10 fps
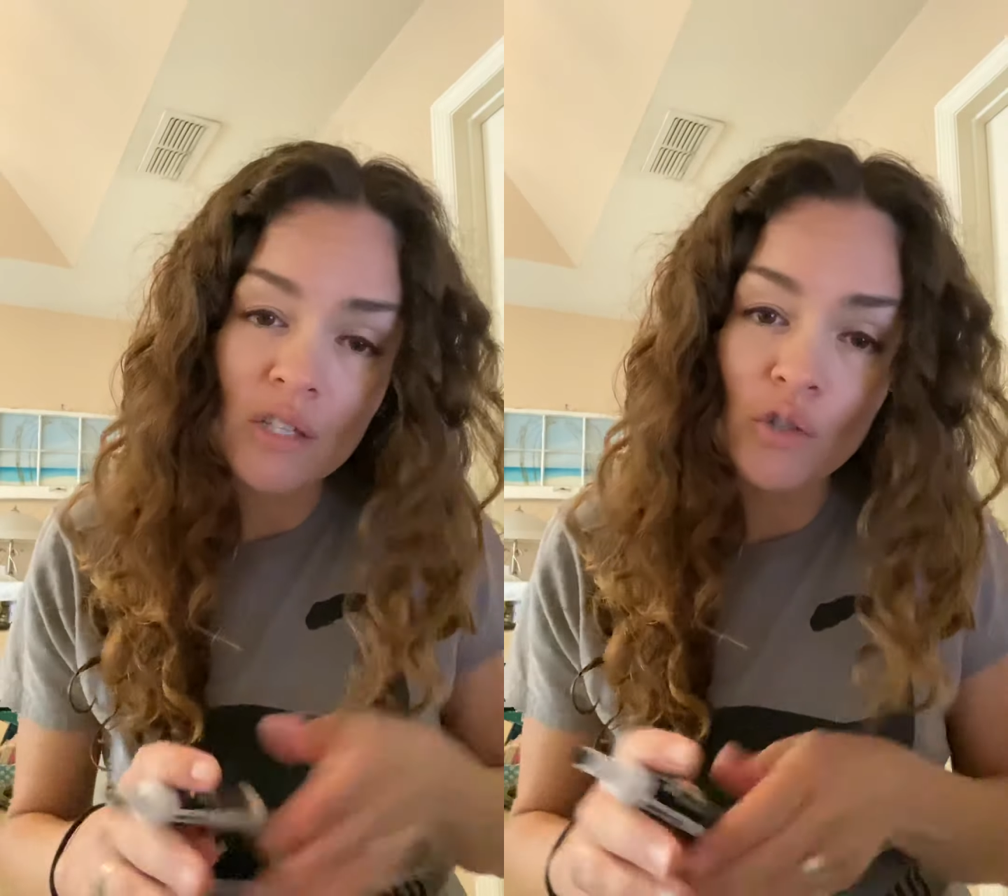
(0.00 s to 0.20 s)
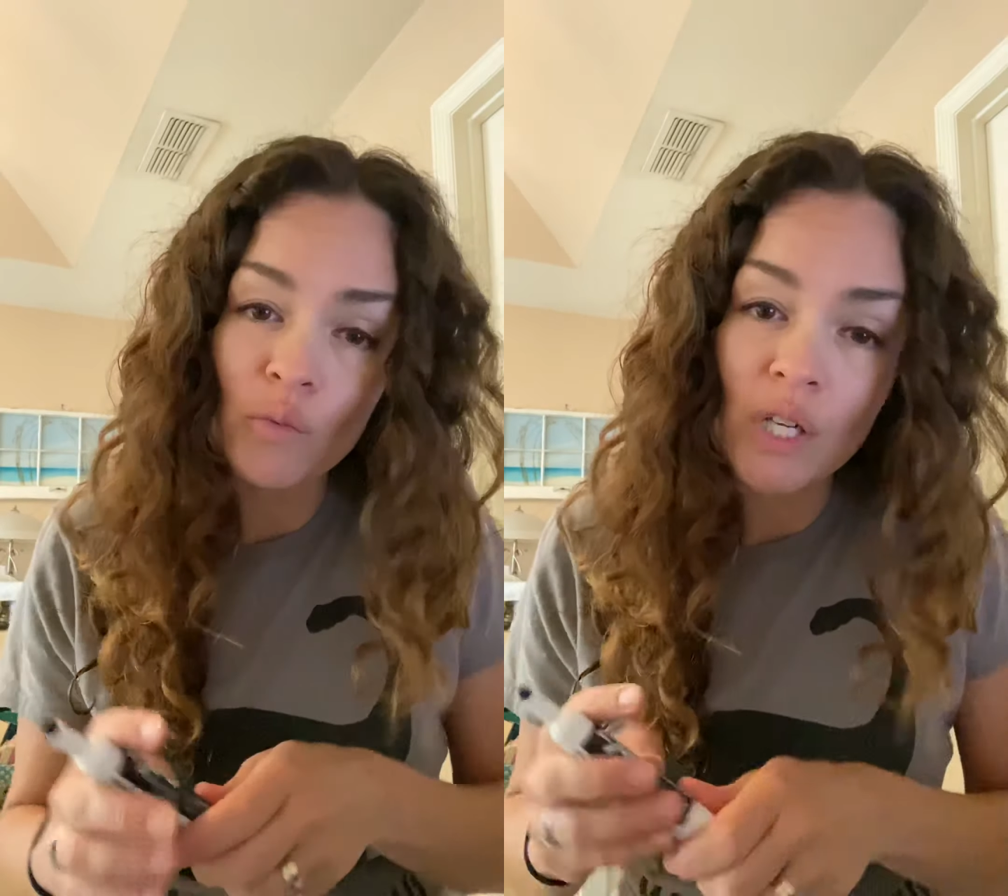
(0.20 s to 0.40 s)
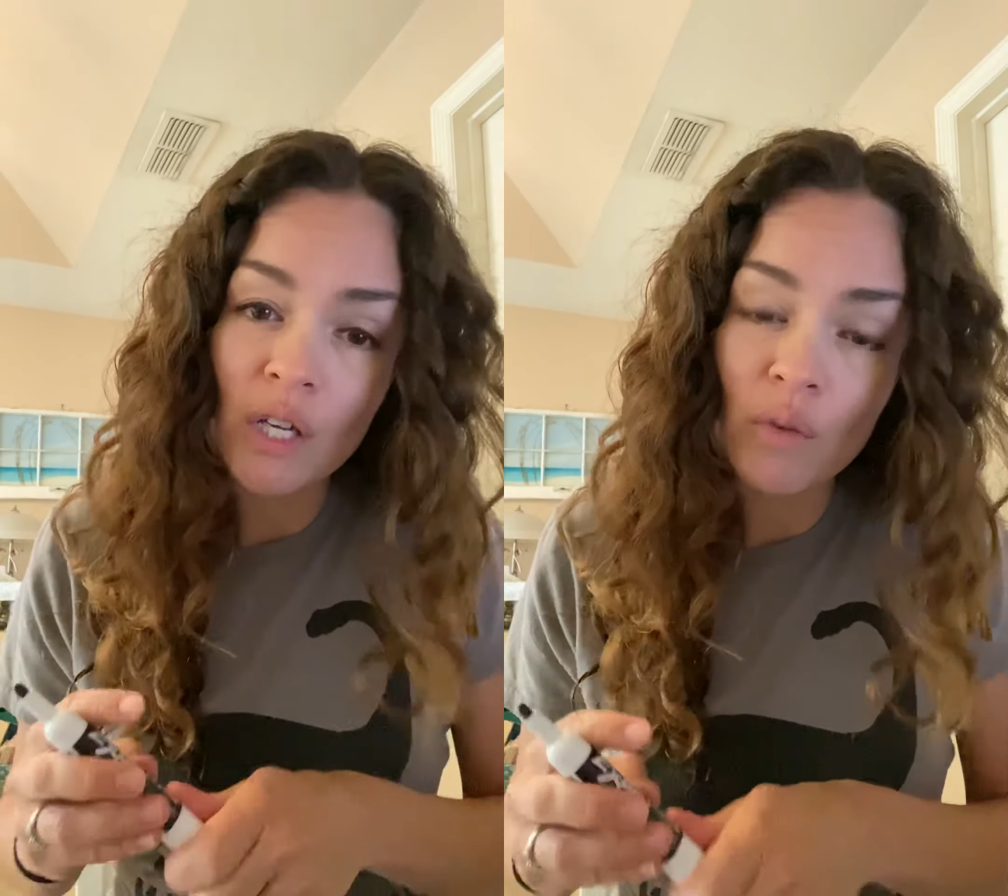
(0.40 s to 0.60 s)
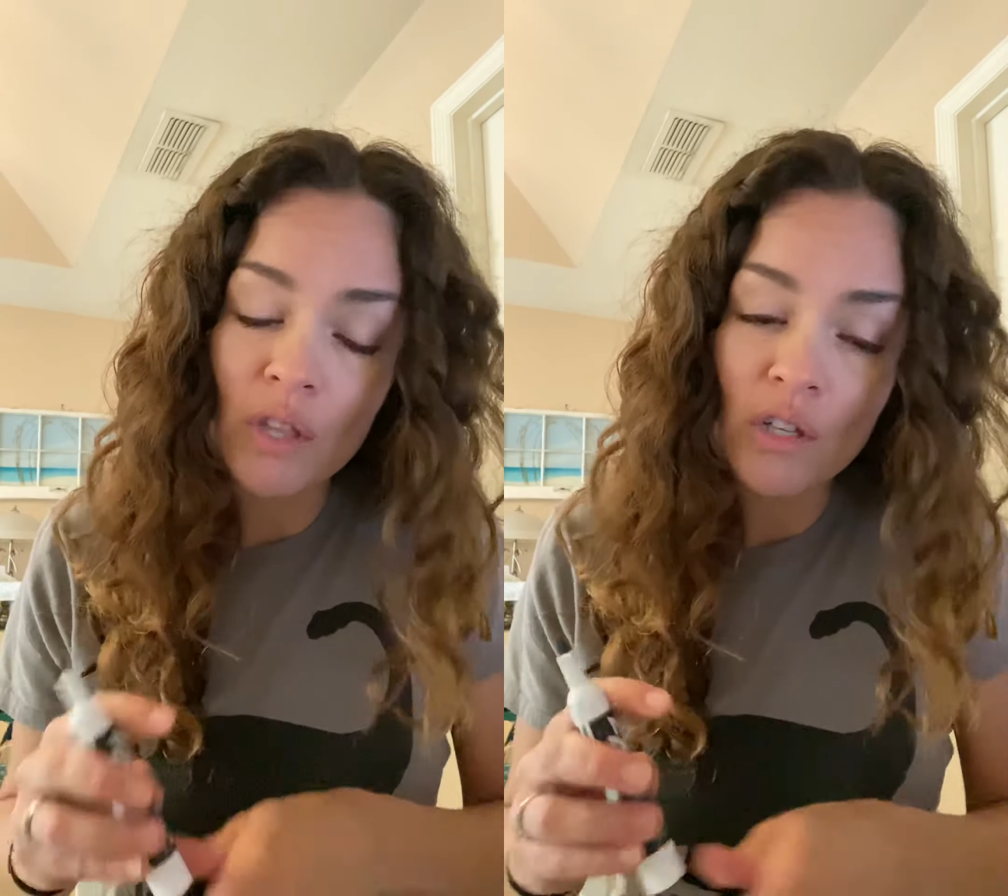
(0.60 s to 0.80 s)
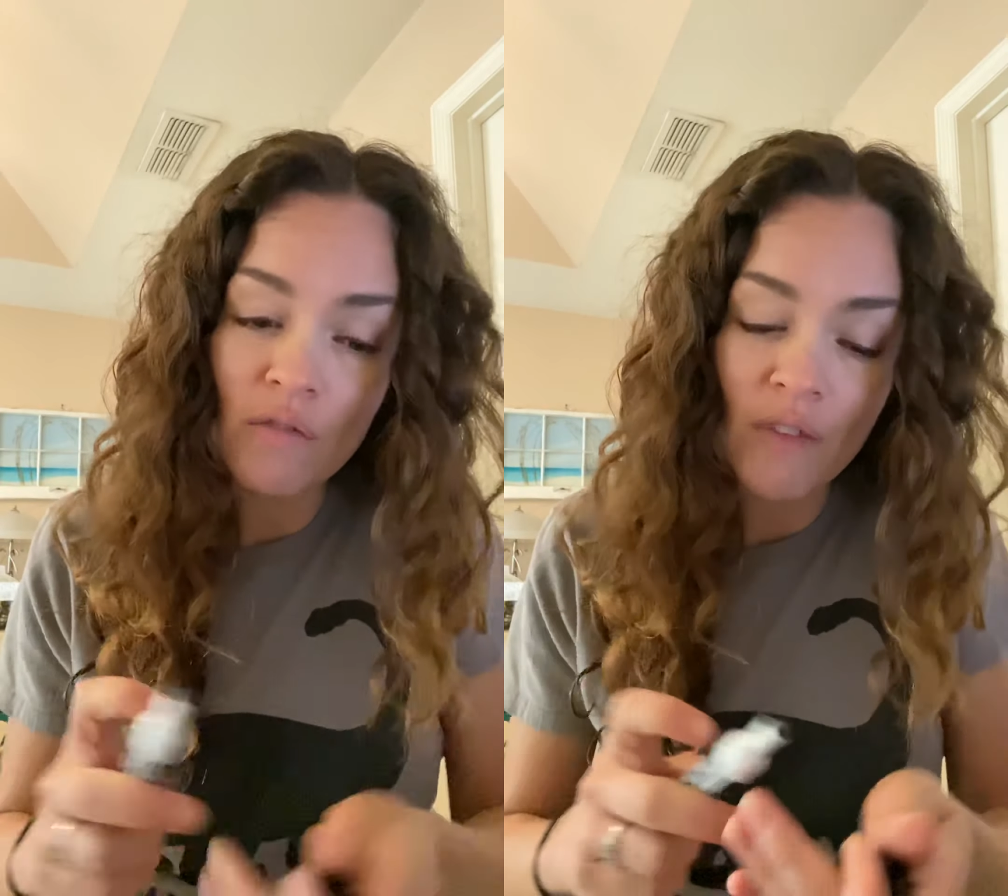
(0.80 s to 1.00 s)
you're working
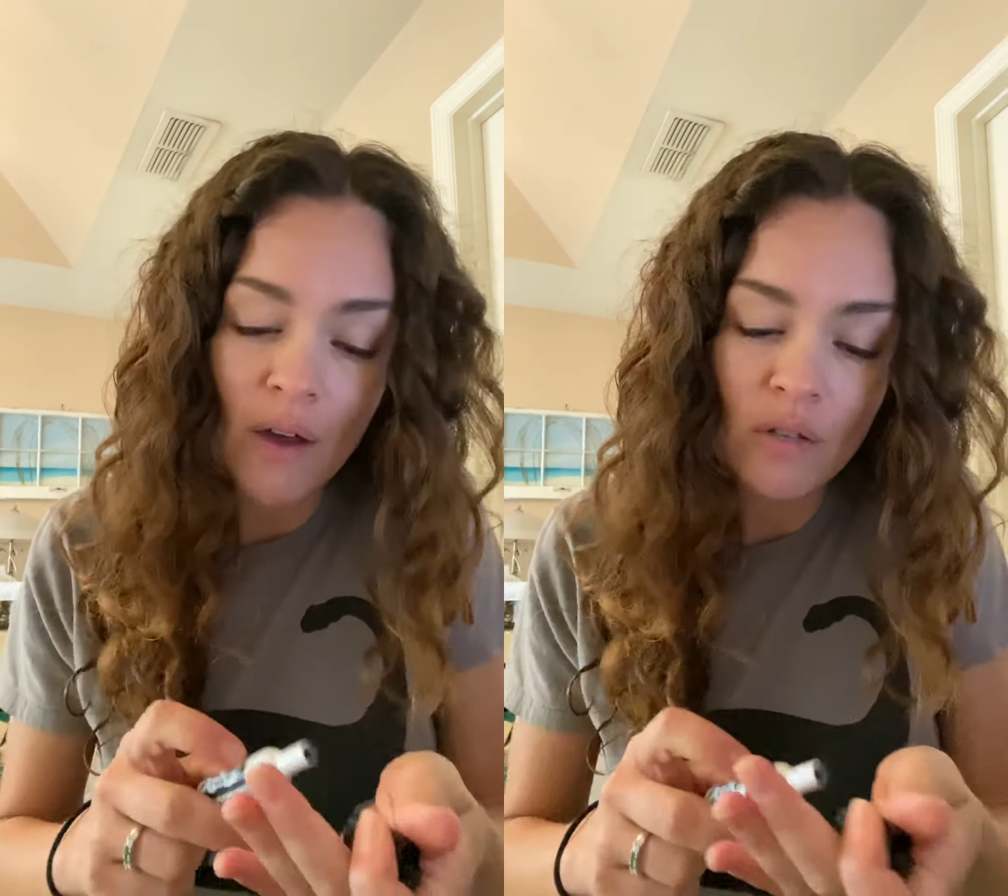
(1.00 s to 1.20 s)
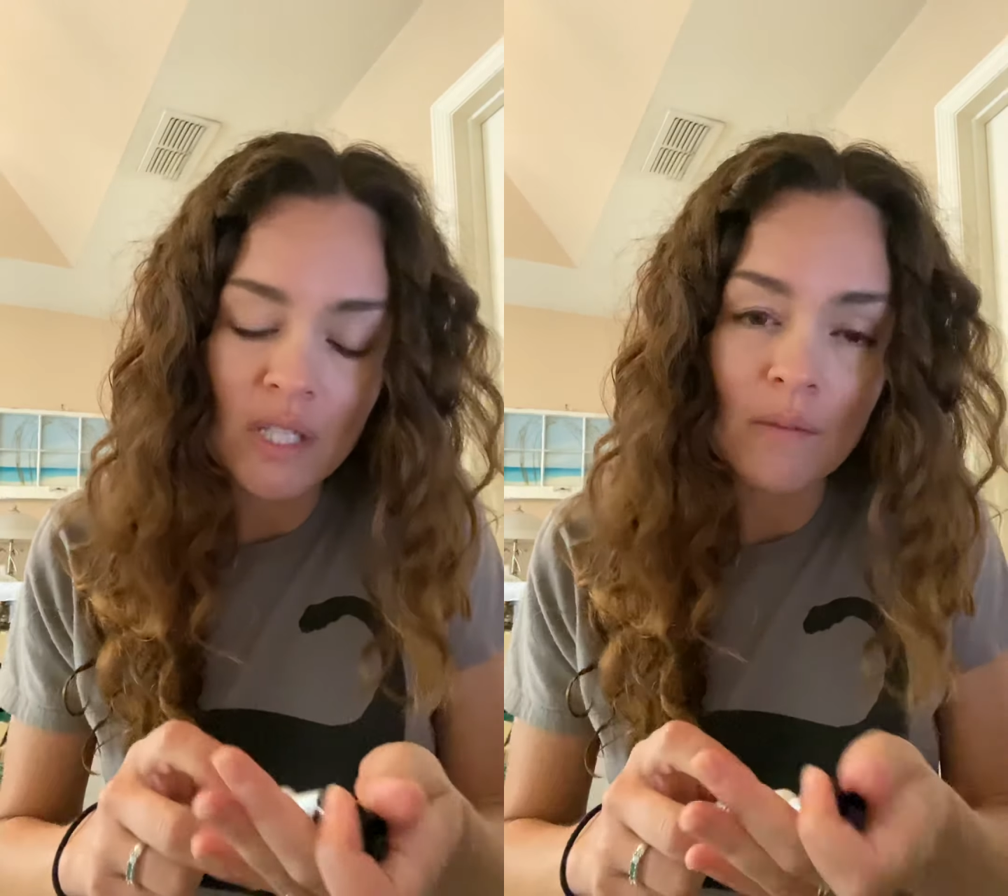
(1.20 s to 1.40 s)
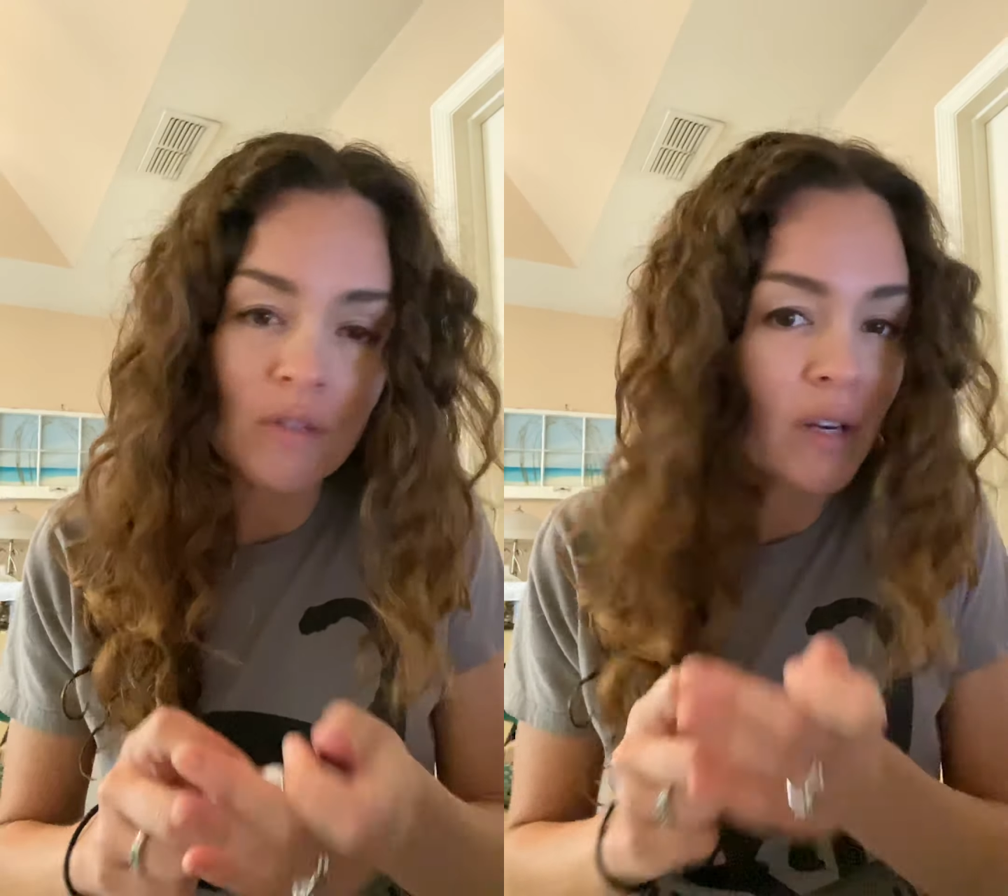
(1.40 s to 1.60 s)
with your vowel teams.